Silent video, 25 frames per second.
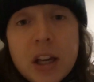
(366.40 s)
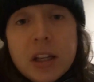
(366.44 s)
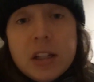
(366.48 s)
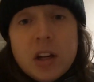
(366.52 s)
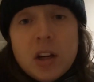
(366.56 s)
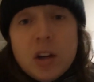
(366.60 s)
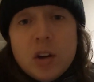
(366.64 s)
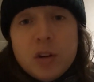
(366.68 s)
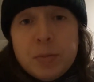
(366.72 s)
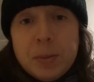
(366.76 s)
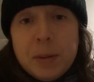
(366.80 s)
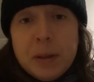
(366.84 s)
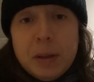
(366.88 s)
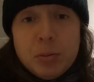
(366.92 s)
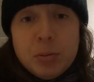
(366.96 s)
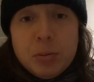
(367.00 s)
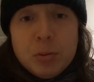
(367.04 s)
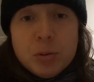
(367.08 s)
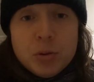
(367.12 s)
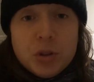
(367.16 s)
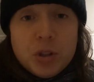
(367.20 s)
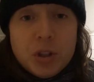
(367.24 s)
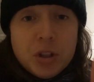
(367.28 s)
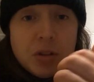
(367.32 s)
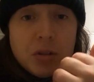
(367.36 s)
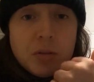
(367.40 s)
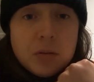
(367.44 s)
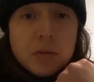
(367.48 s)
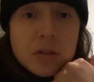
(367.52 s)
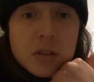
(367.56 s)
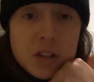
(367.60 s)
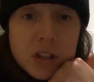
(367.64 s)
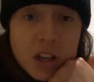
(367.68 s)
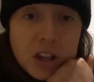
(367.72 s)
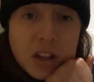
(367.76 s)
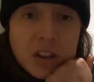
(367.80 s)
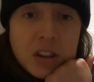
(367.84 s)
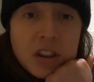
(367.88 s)
a lot of people do
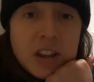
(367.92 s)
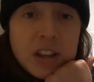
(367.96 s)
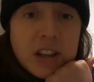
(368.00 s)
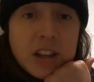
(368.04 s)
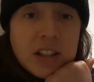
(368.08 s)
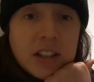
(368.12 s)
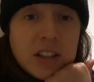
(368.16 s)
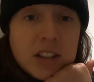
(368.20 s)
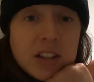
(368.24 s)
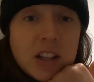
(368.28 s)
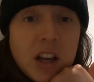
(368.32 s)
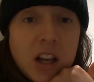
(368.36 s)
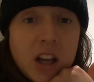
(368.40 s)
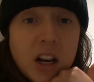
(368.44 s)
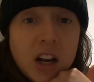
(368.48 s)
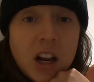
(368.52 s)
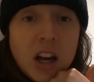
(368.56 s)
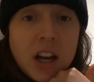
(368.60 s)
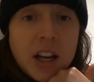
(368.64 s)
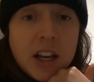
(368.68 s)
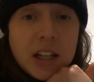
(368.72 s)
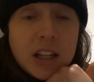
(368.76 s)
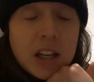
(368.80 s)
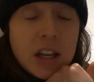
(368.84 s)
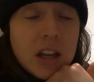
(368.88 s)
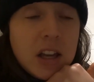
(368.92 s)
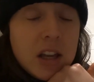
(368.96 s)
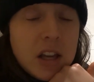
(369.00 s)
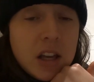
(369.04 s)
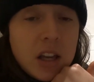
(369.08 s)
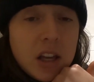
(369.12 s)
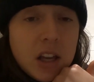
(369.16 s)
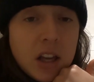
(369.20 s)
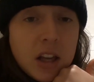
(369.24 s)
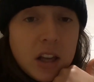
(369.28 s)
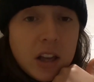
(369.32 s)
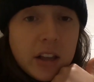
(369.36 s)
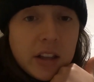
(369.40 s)
certain things that are like
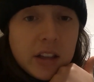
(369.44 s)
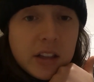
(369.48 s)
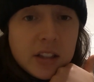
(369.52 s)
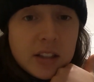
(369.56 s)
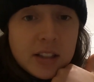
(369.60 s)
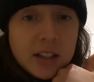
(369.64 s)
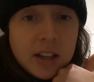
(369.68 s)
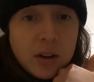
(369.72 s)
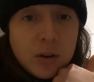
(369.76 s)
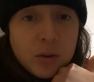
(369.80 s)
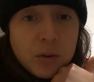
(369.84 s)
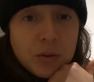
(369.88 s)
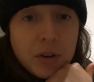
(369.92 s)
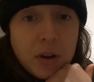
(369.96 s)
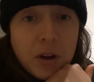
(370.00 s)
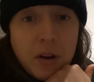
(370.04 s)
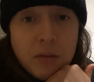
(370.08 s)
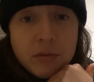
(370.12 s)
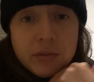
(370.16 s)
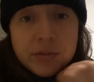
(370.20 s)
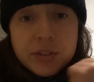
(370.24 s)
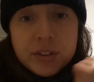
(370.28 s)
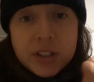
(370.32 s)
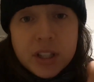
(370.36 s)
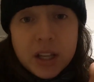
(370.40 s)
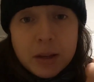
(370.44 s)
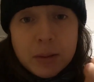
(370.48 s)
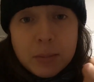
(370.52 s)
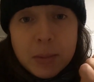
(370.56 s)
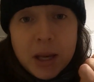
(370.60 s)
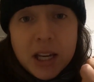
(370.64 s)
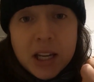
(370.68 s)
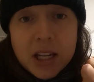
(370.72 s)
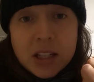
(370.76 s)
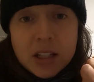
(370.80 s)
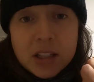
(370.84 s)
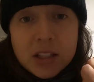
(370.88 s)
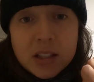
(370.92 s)
self-comforting
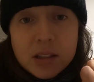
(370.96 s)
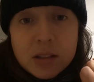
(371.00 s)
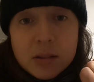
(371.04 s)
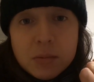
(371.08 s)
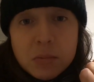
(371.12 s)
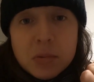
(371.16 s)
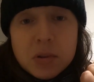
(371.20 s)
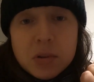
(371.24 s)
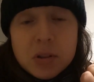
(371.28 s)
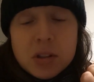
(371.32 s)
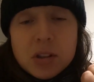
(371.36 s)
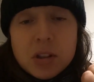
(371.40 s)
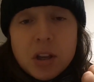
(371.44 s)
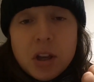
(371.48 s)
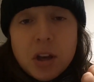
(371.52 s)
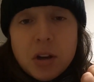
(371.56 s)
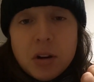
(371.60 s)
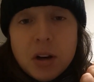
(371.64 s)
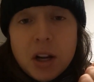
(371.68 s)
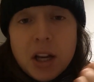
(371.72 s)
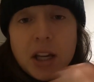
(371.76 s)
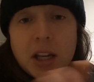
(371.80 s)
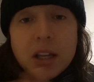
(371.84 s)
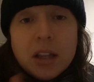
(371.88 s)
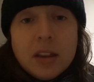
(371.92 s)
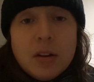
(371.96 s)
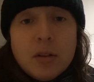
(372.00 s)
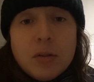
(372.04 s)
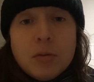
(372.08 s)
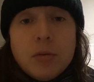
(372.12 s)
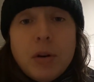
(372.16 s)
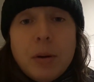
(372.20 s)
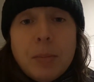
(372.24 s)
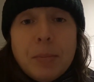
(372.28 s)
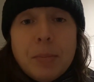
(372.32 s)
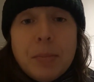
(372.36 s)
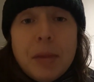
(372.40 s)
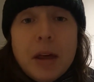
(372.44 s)
mechanisms. So like they'll
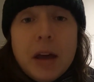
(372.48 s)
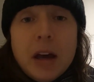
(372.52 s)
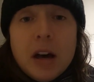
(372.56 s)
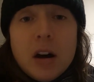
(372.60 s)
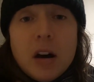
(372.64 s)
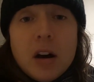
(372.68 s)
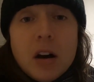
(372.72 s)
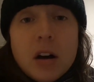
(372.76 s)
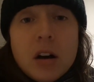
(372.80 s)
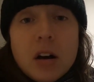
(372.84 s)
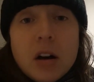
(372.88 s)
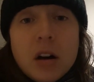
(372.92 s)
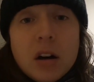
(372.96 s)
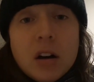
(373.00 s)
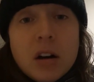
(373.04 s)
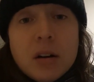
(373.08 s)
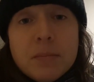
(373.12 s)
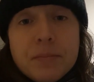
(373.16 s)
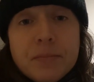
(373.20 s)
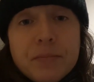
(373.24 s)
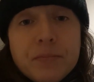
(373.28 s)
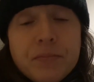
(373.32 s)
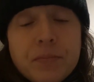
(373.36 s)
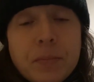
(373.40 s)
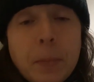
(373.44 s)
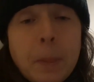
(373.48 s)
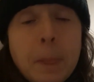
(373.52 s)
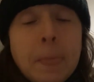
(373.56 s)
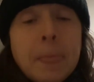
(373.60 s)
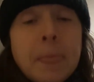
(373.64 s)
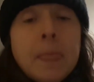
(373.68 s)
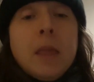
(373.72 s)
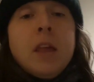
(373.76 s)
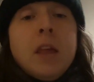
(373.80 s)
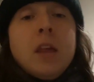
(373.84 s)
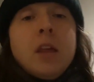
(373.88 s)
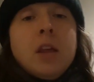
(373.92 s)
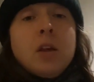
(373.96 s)
rub their arm
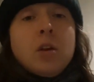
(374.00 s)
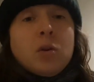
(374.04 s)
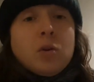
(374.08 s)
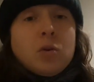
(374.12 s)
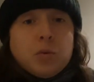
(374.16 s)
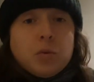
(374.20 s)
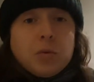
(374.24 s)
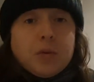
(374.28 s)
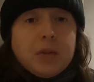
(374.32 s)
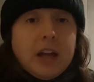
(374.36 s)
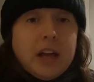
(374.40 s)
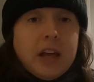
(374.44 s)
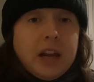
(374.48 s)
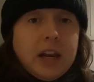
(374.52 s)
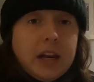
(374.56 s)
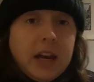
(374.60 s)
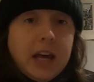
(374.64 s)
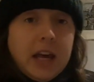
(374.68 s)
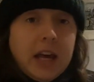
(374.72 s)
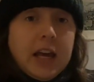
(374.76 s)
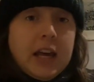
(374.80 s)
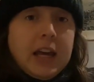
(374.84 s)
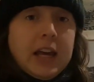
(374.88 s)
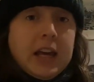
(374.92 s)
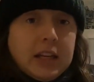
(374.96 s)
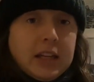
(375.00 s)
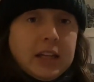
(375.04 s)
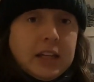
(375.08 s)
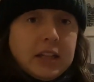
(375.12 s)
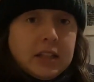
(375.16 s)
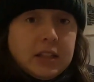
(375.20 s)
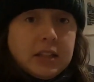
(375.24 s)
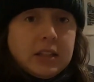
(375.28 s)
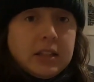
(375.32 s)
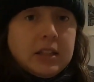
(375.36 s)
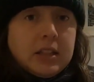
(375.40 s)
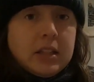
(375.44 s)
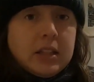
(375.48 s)
or their
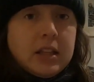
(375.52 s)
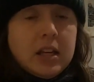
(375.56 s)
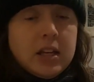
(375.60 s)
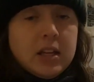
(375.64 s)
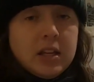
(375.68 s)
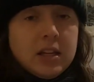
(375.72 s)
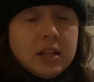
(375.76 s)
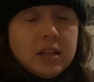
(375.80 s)
legs.